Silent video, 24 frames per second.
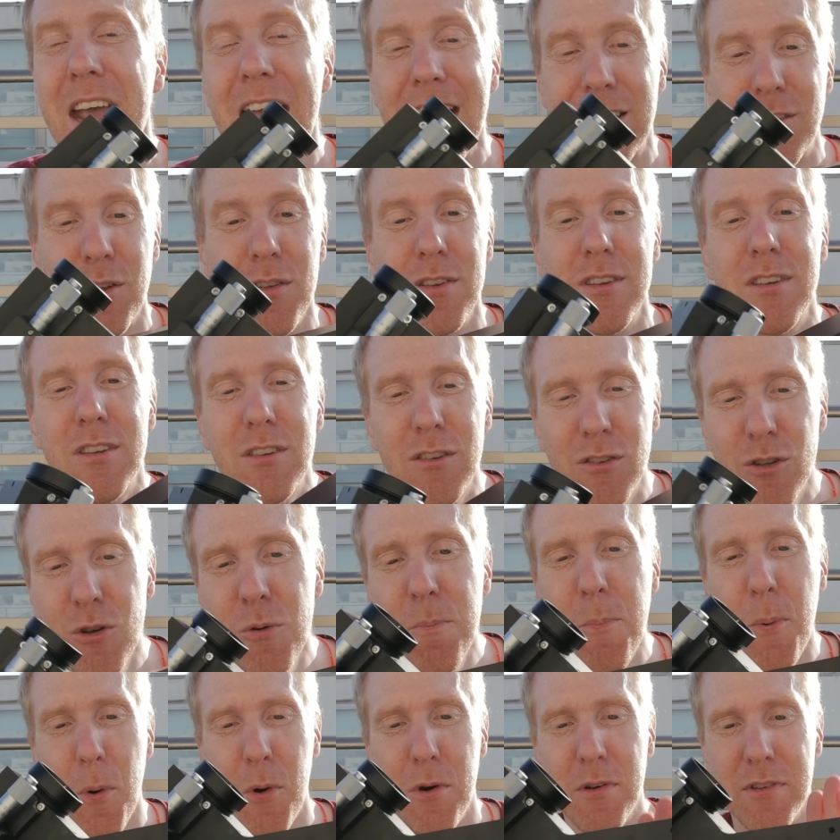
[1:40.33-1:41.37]
It's a
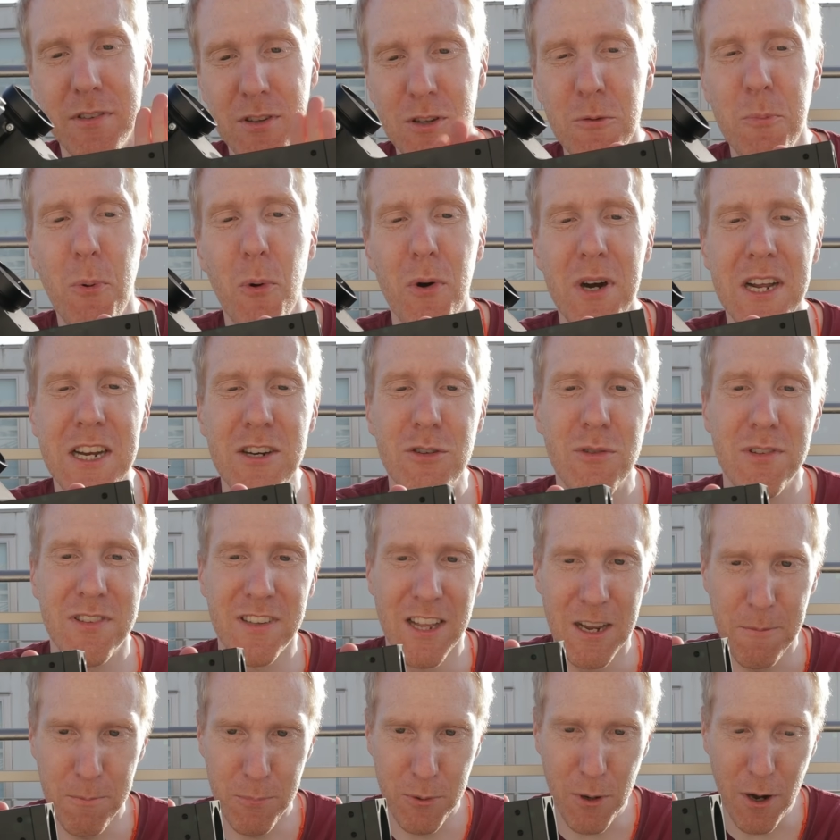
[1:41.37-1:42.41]
super, super
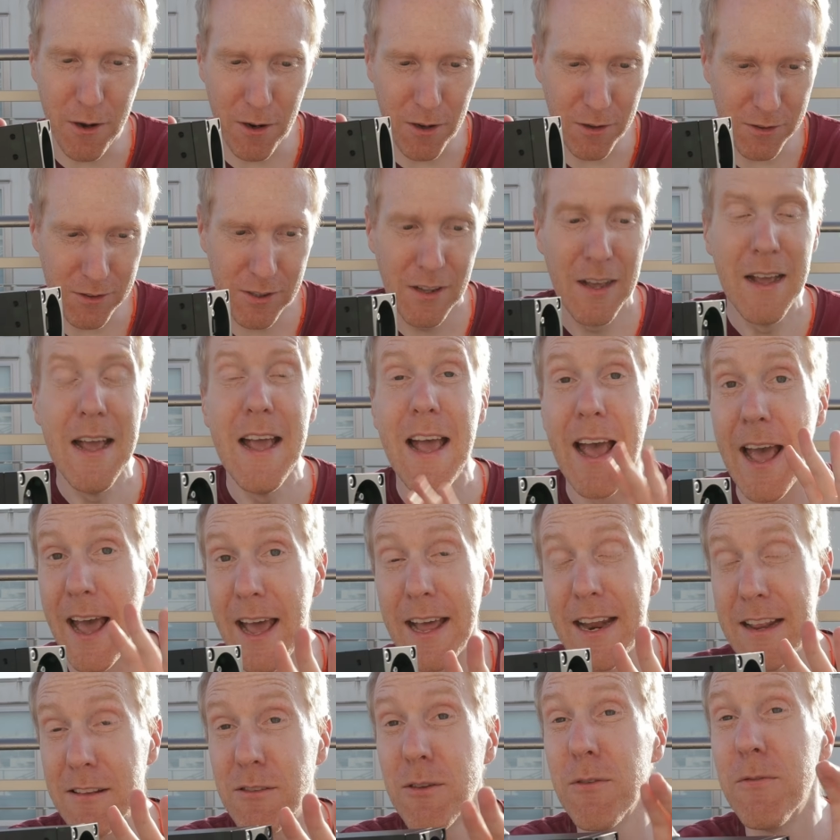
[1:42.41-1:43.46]
interesting product,
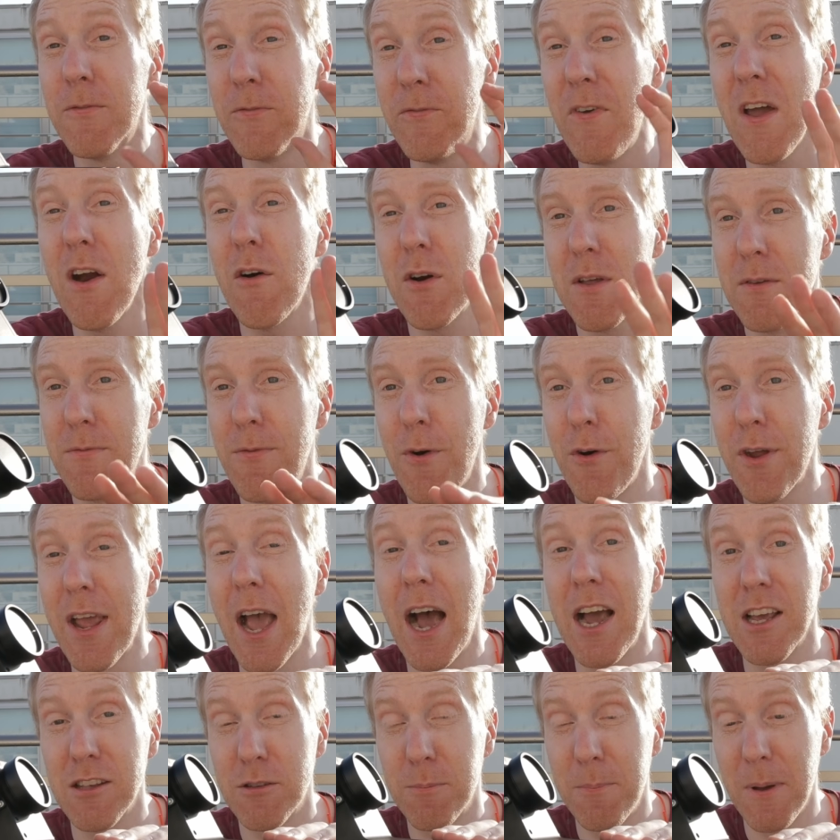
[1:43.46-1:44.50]
and it's a very, very
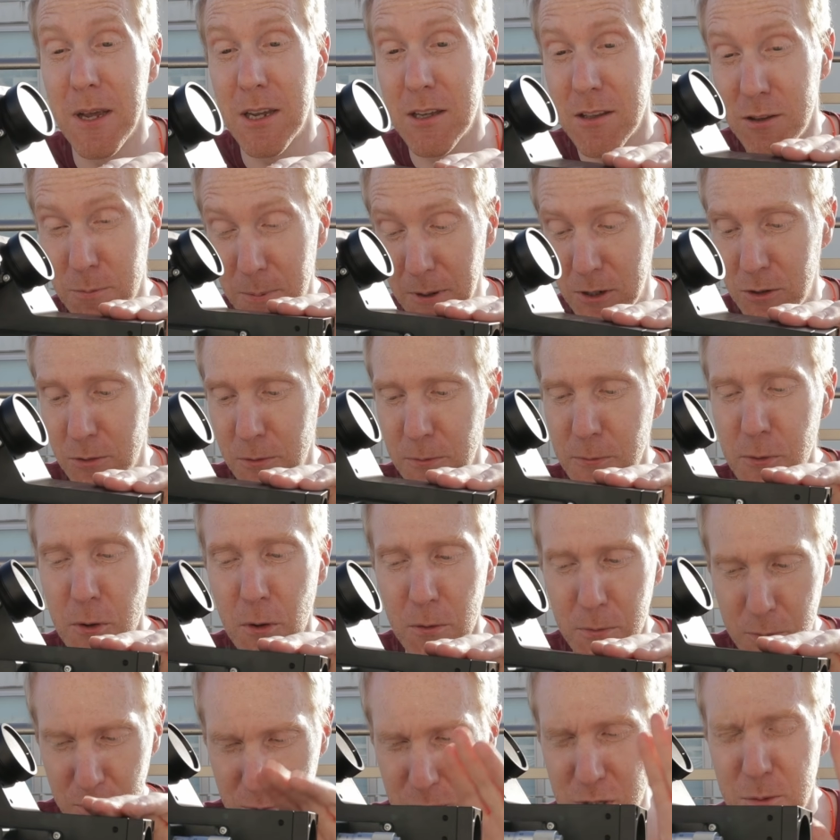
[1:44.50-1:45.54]
high spec
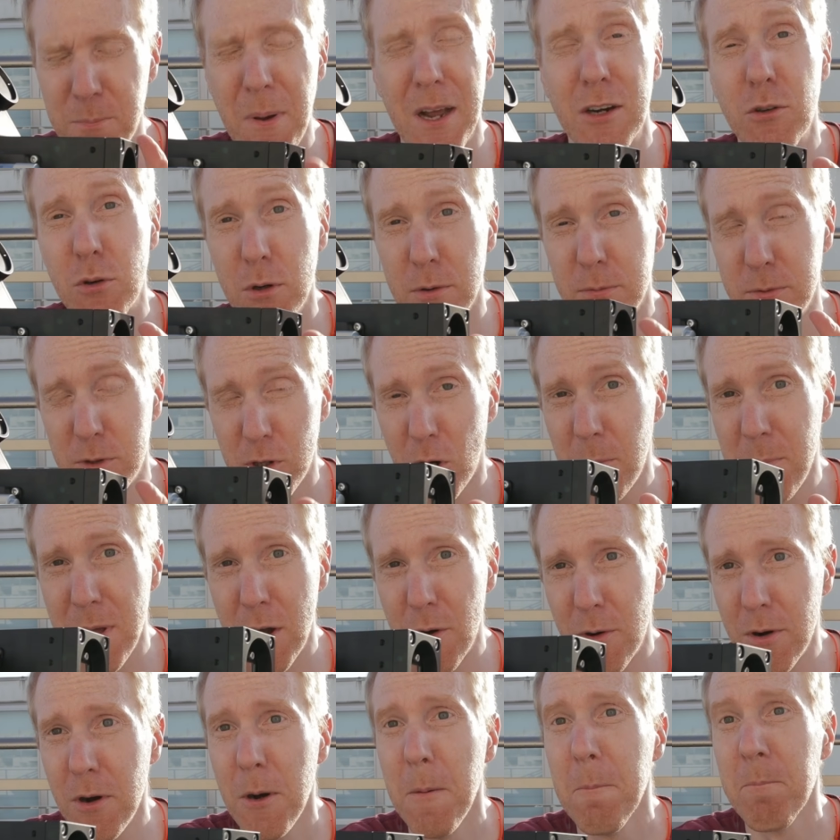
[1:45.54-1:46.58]

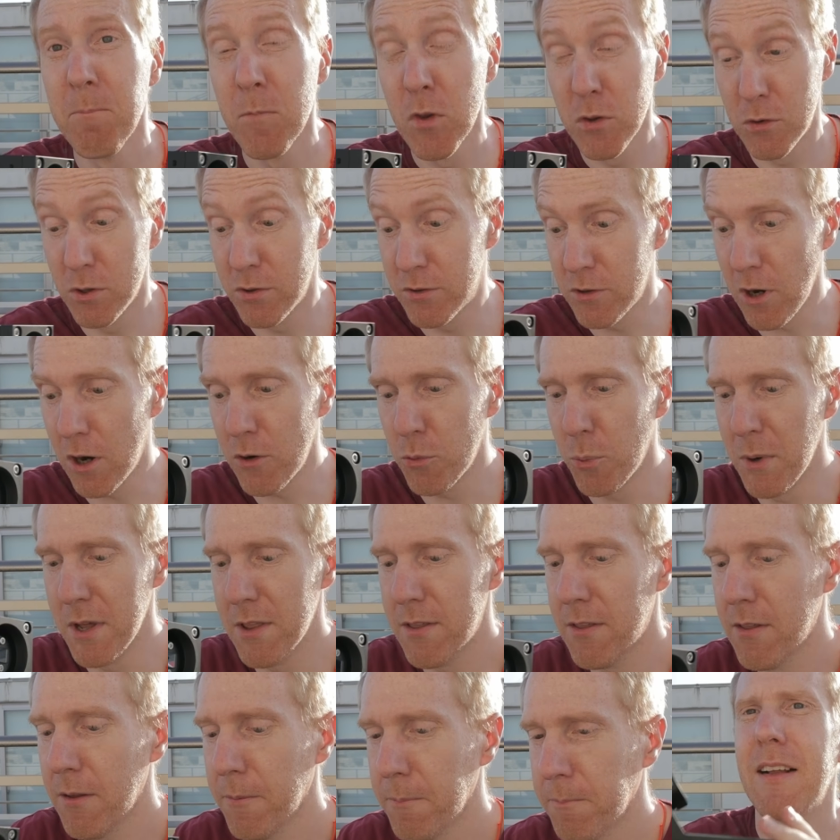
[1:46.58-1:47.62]
spectrophotometer to start
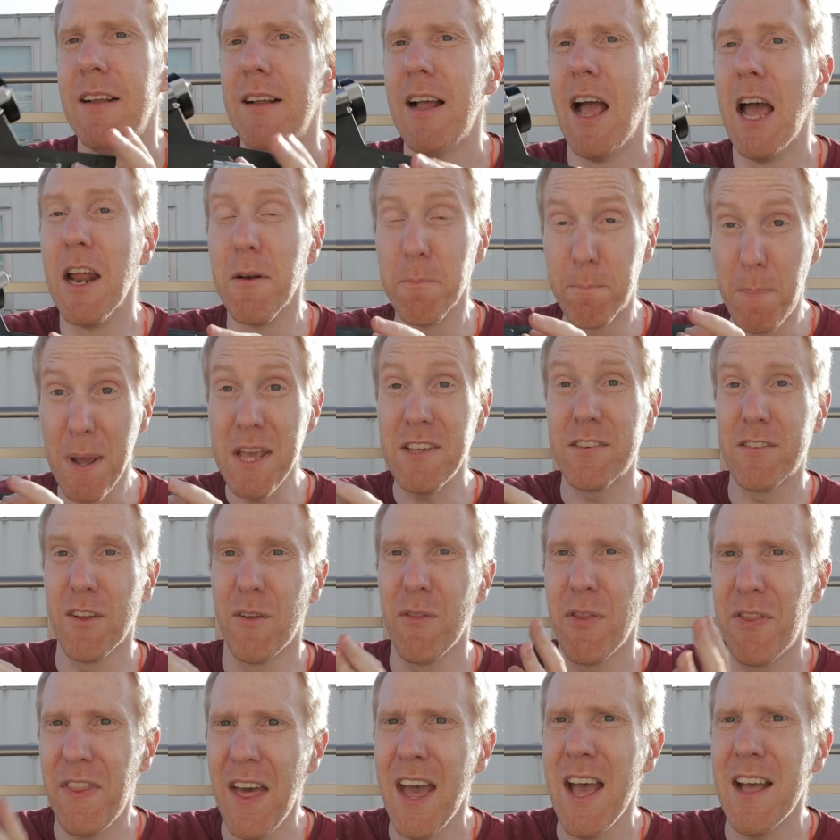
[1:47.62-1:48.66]
with. And based
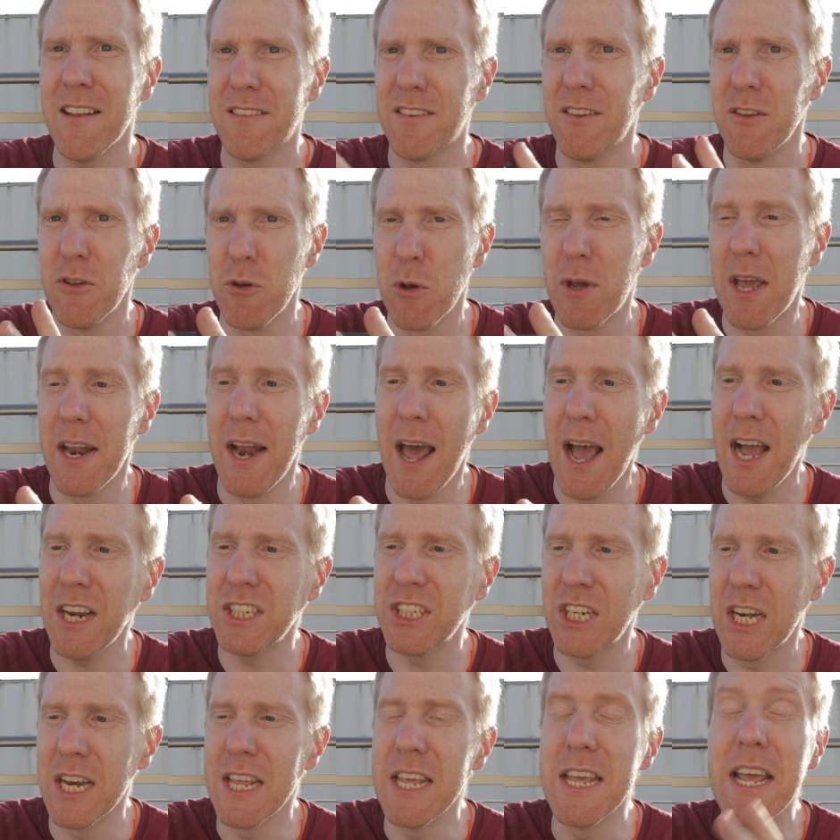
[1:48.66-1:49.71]
on that, you can
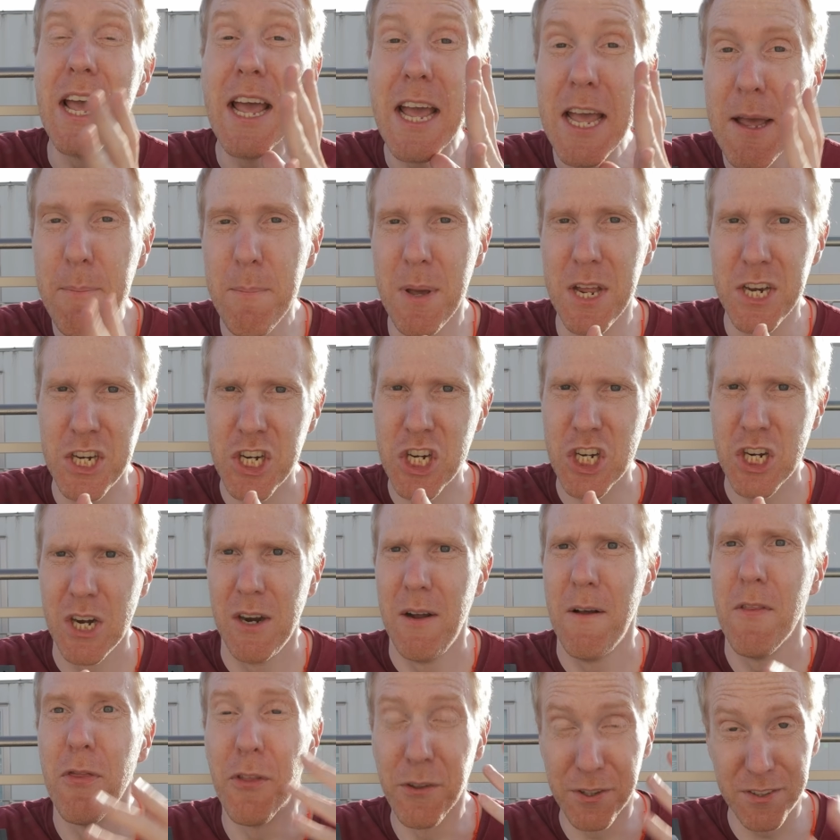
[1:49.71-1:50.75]
actually image
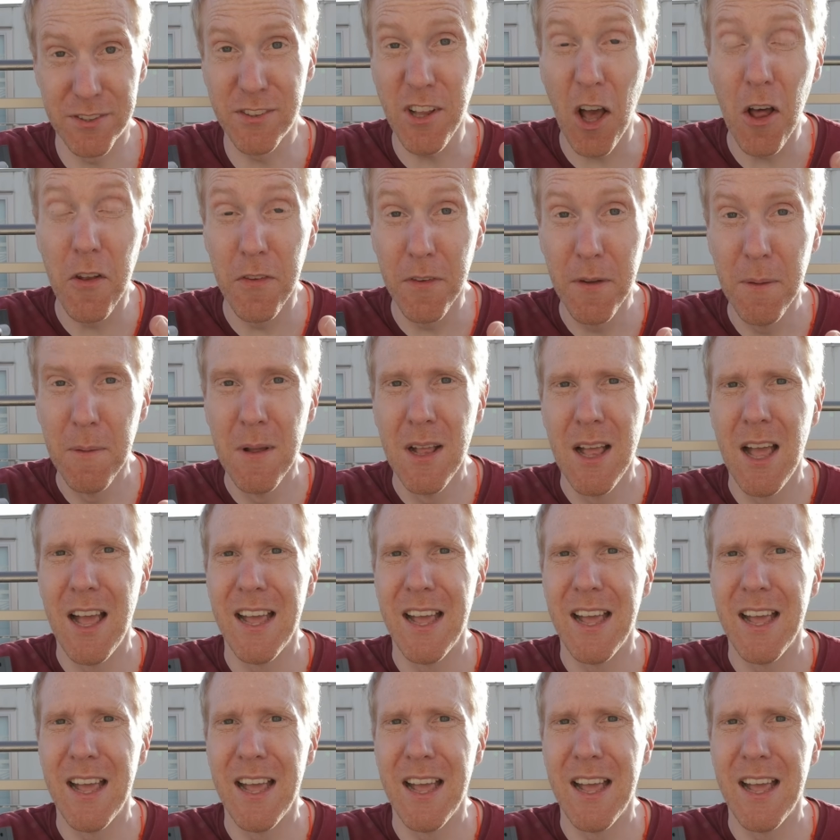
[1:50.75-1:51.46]
the sun.